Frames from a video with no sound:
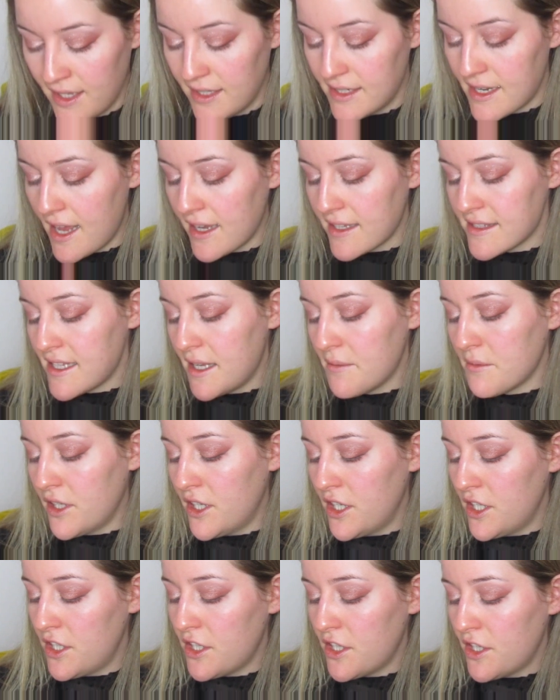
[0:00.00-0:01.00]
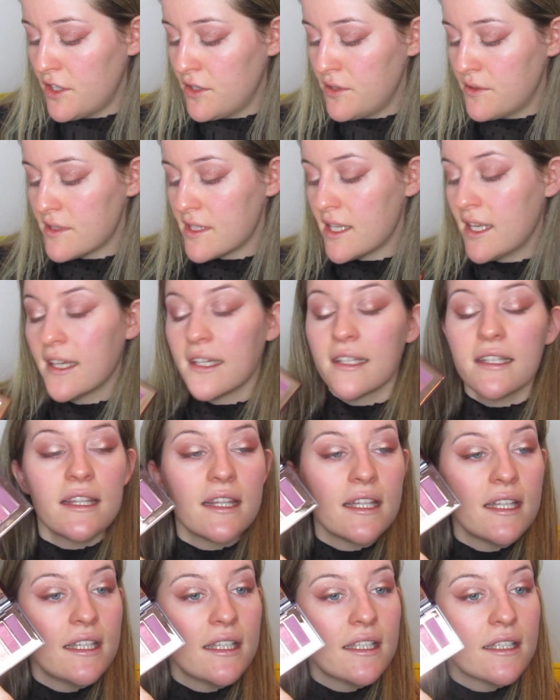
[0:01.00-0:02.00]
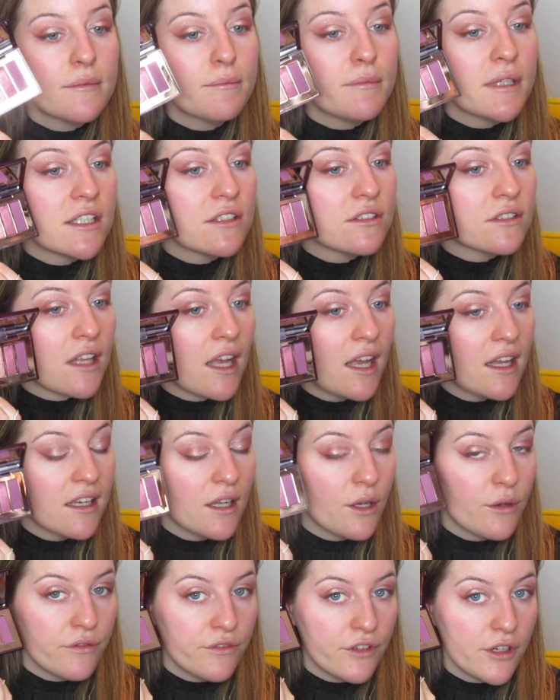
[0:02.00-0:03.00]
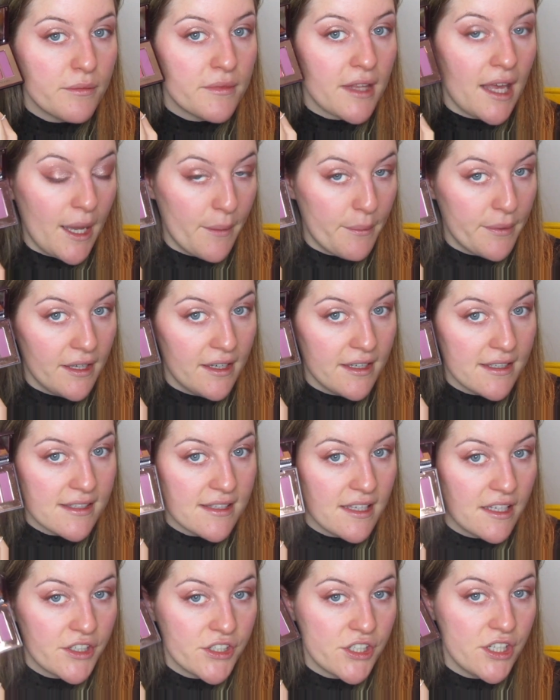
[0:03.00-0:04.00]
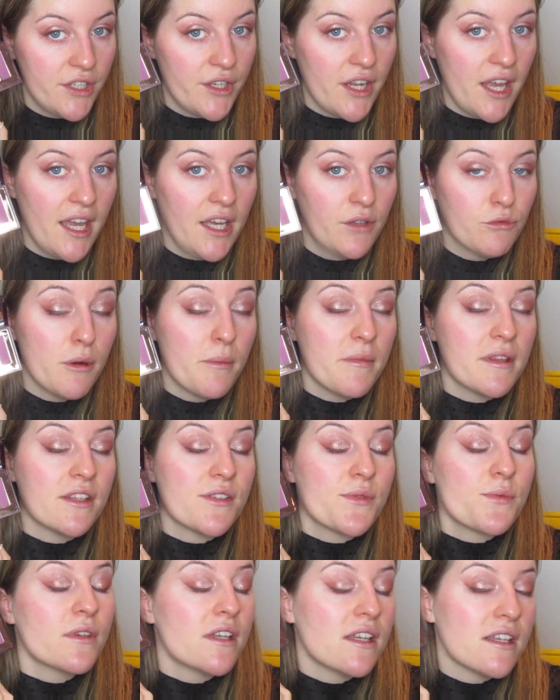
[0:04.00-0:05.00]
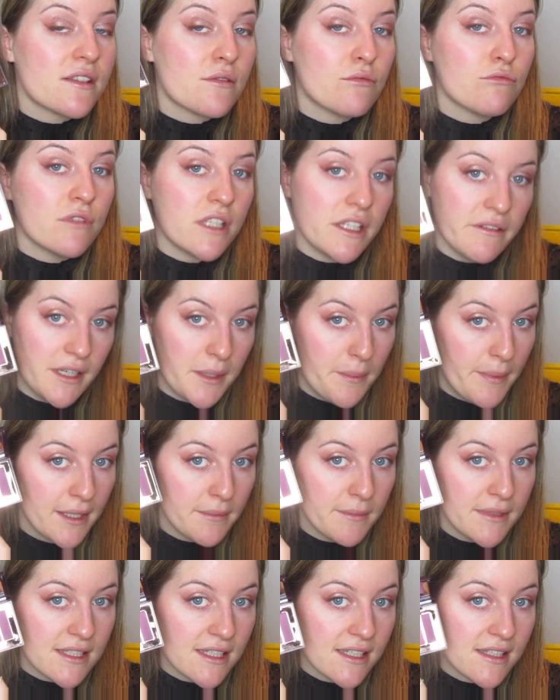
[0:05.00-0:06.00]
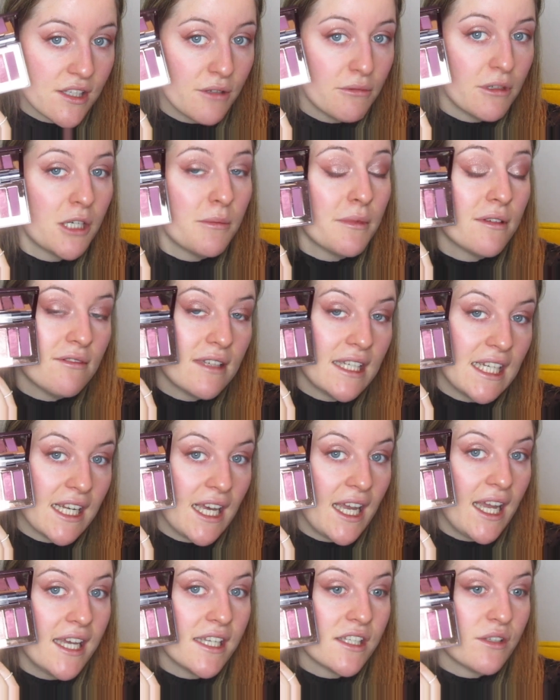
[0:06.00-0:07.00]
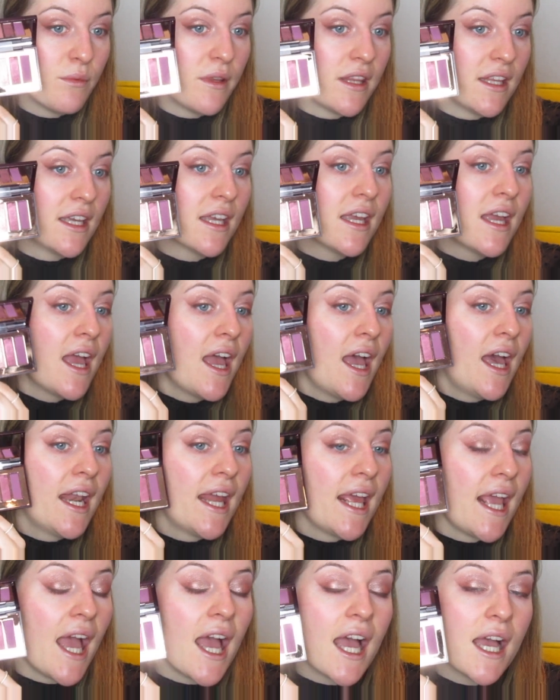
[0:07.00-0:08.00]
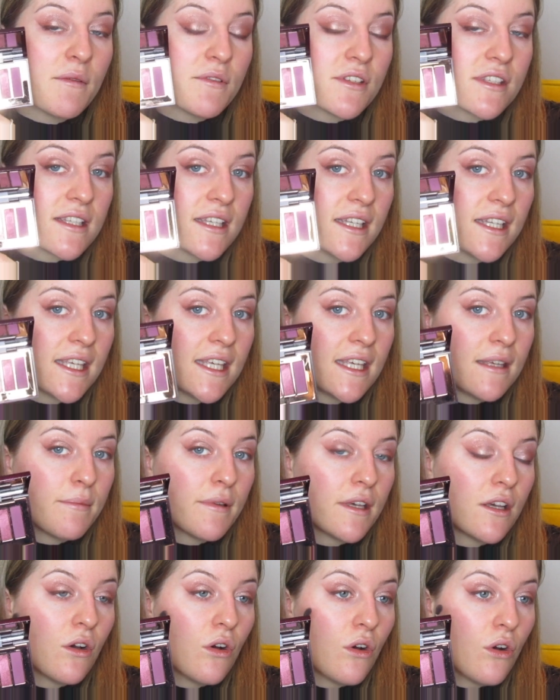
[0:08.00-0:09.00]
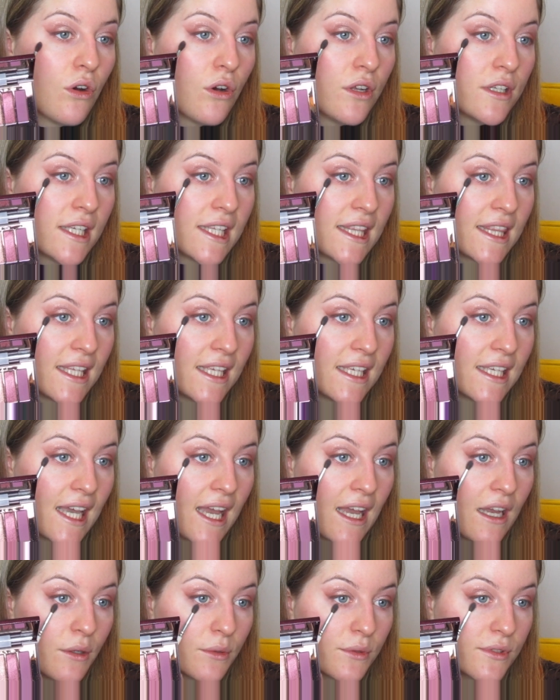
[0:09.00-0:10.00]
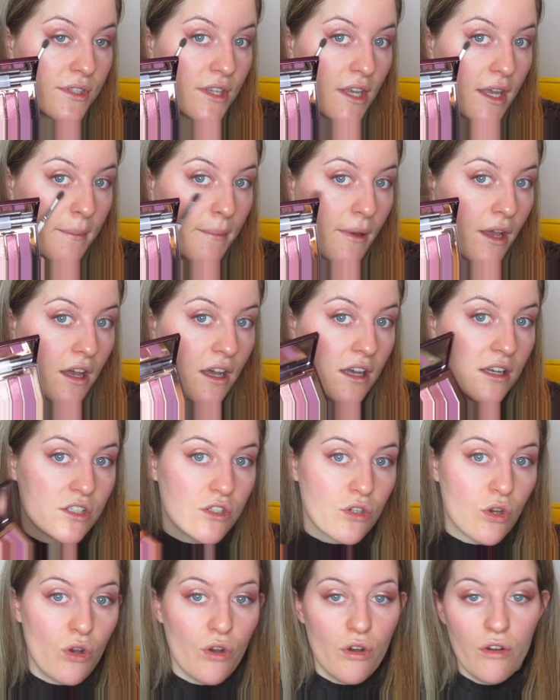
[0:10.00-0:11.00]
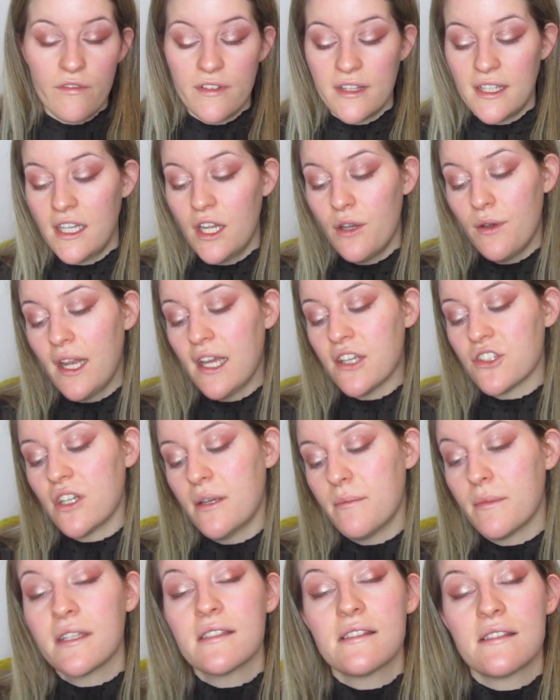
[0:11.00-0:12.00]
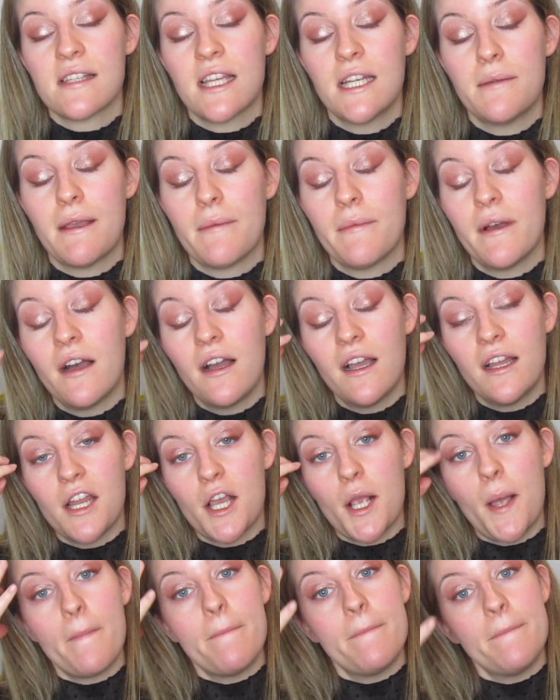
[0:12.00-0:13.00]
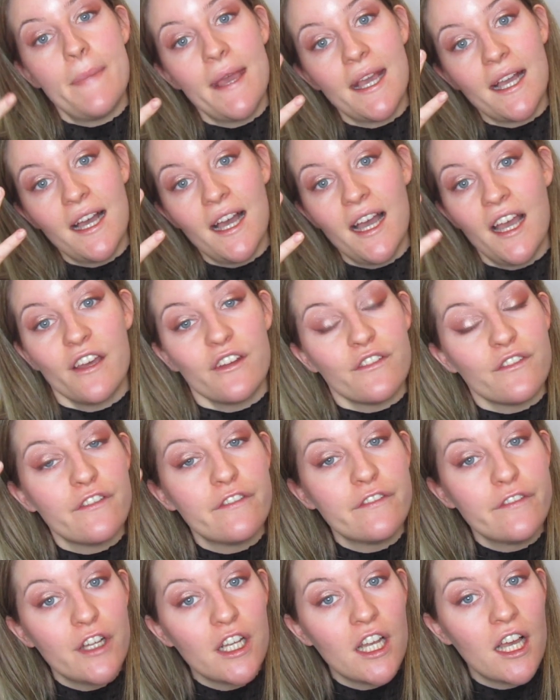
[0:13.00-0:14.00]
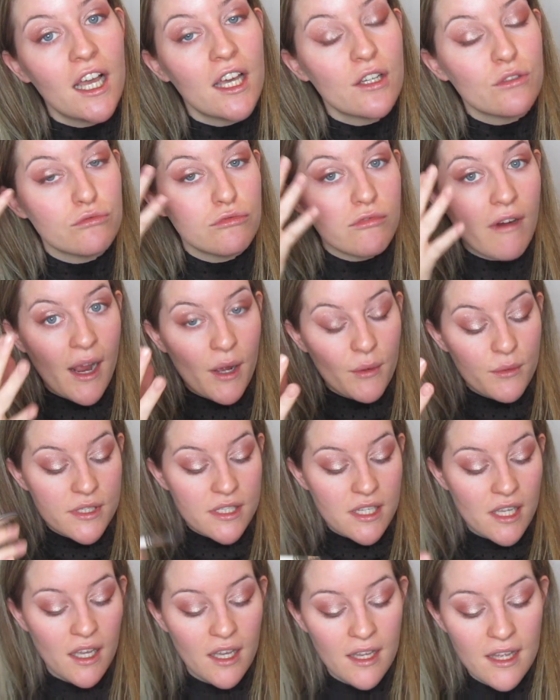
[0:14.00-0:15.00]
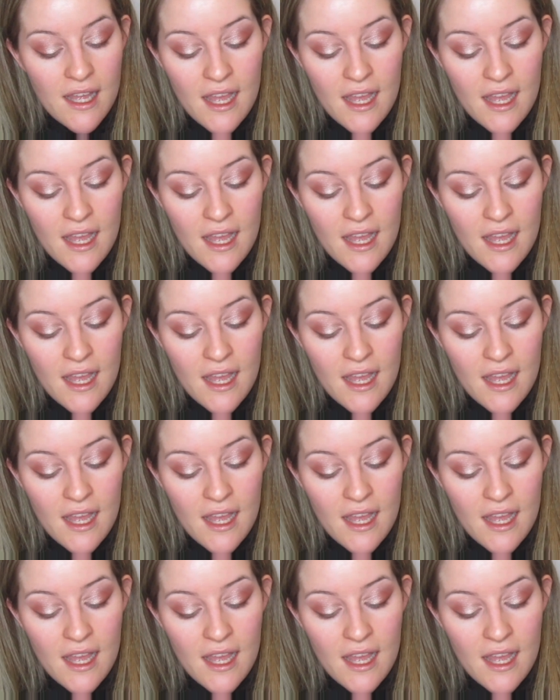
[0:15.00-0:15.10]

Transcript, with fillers: Next I'm going to use the middle colour from the Happy Eye section, and remember this one is really, really pigmented, so I'm going to be really light-handed with it, and I am just going to keep it on the outer part of the lower lash line, because it's going to make my eye look bigger and fuller and rounder,